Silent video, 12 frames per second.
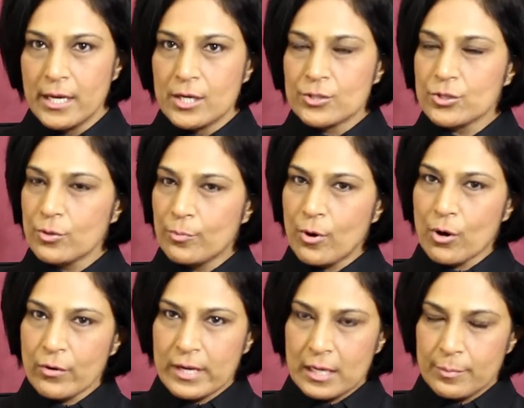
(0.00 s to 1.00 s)
So your
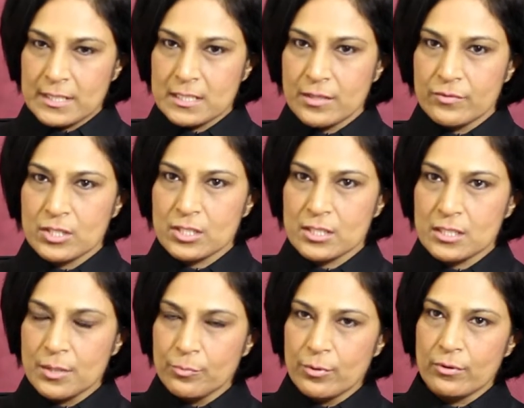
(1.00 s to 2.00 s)
borrowing capacity, which is a
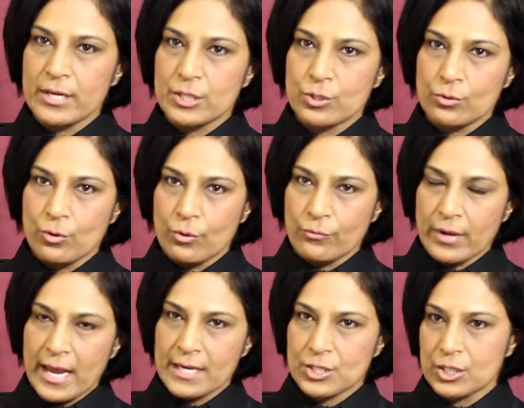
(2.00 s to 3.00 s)
simple ratio of
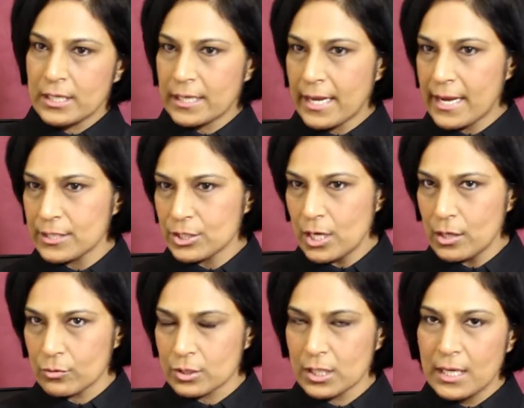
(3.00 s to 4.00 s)
cash in and cash
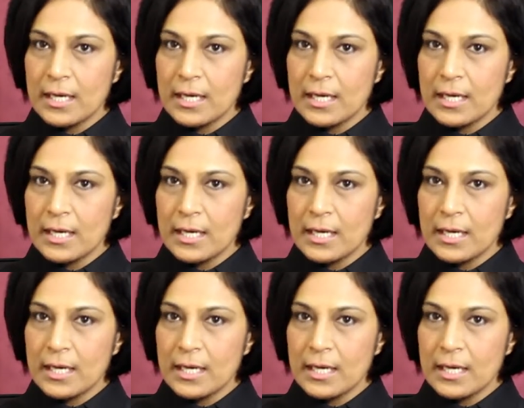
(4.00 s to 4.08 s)
out.